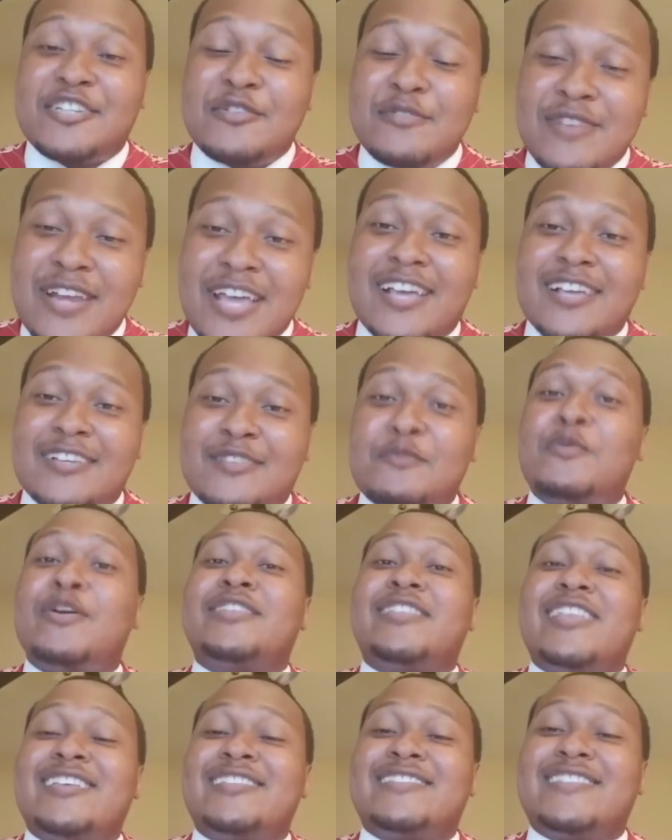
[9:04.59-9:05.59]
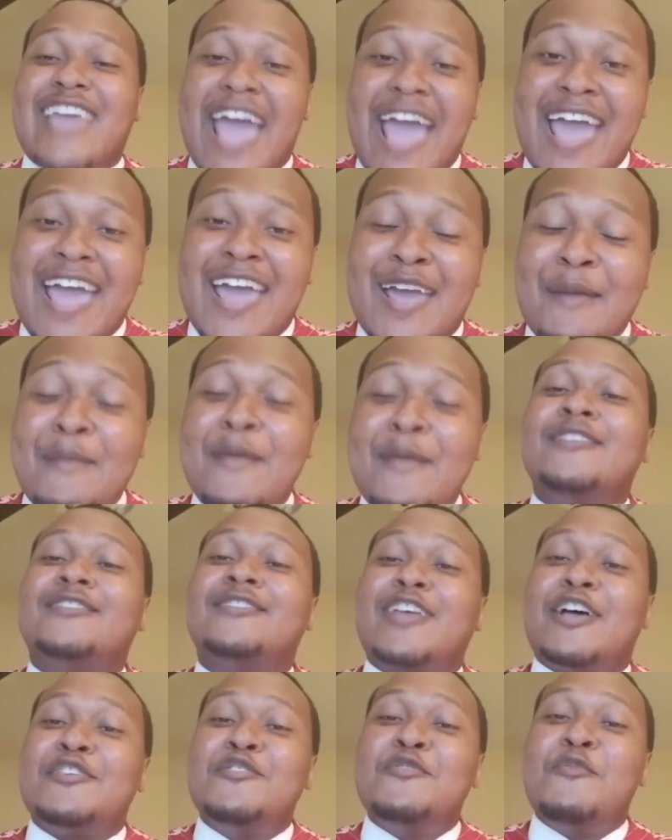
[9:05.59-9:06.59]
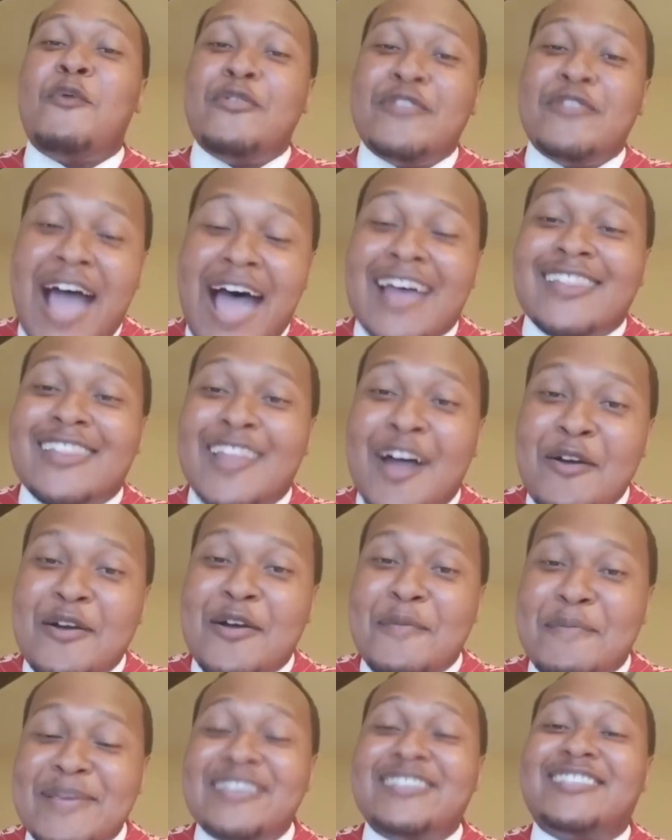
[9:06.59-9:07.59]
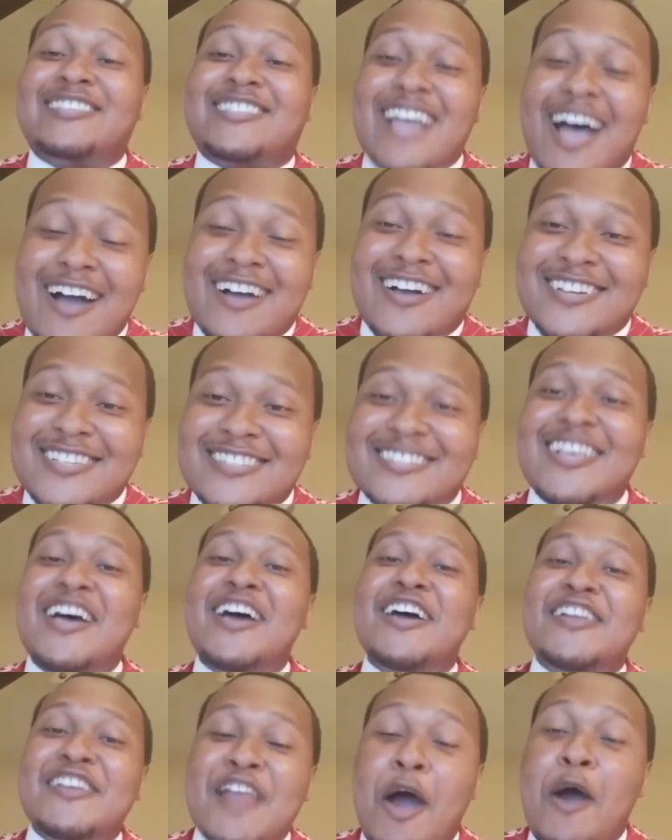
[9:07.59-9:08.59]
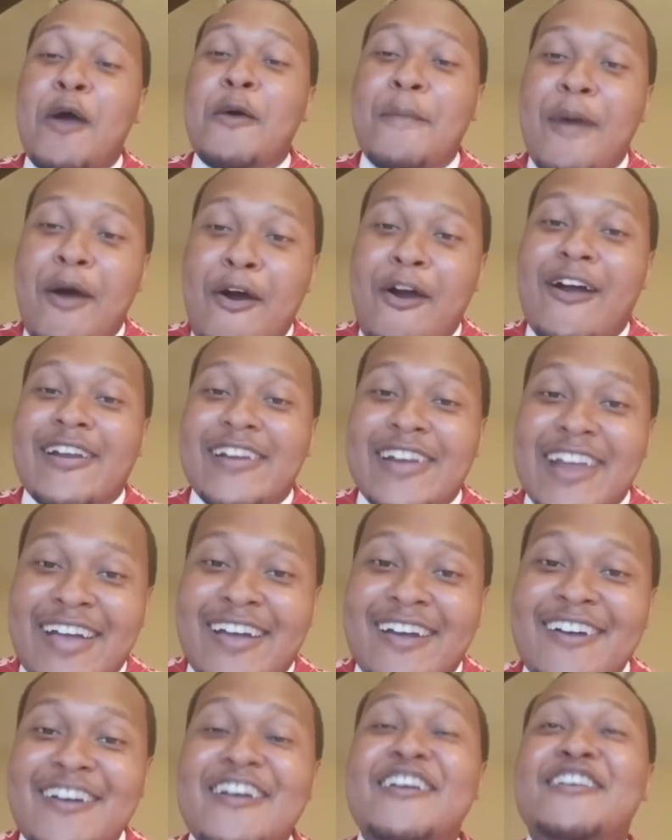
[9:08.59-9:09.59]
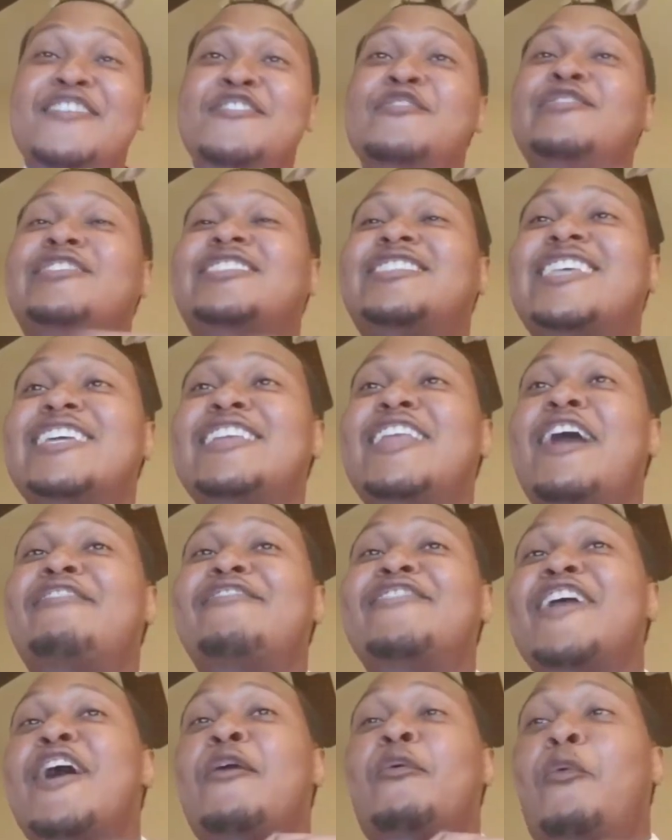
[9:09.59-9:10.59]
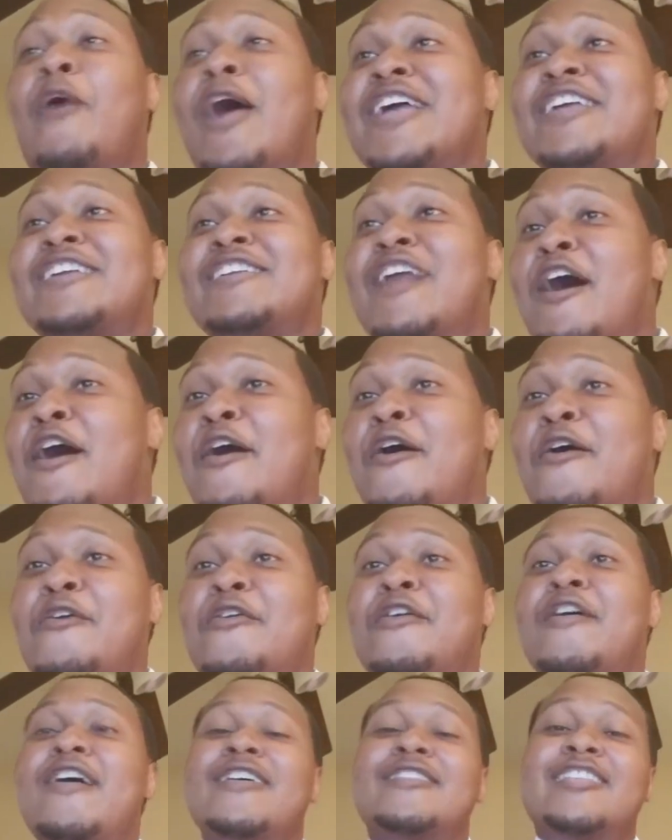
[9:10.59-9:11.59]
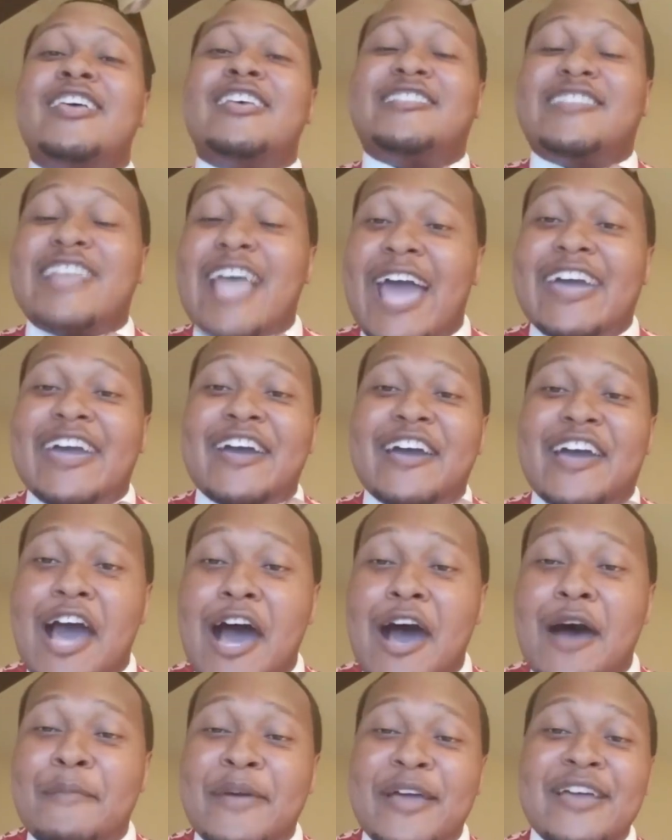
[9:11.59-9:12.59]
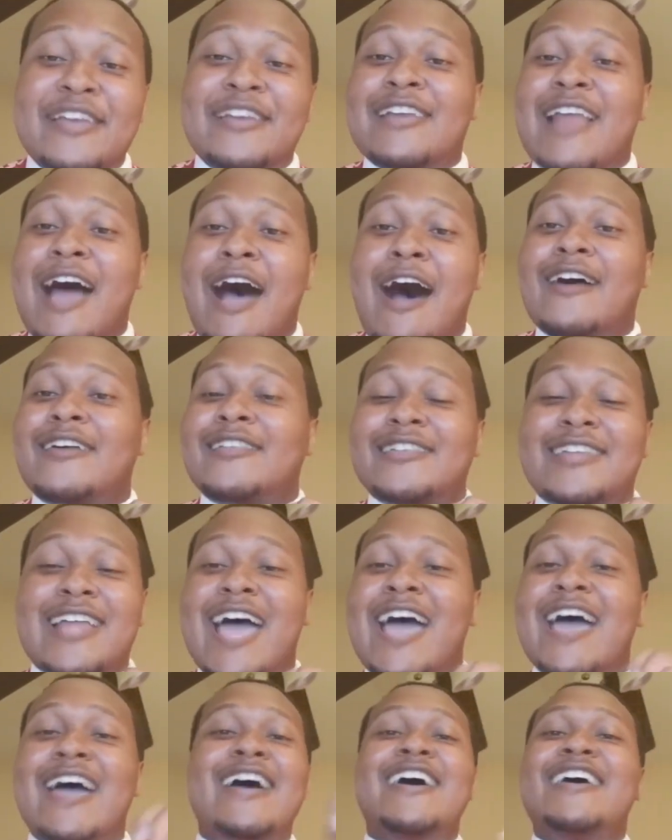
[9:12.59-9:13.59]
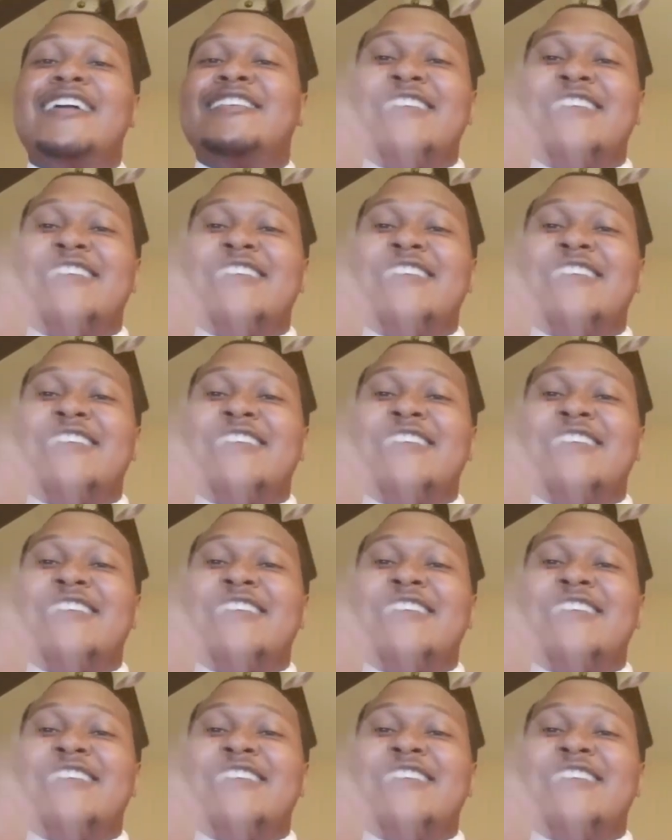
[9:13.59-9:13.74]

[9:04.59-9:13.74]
you with this game so you will not longer be suckers no more you sitting over there waiting on the second coming and all of that.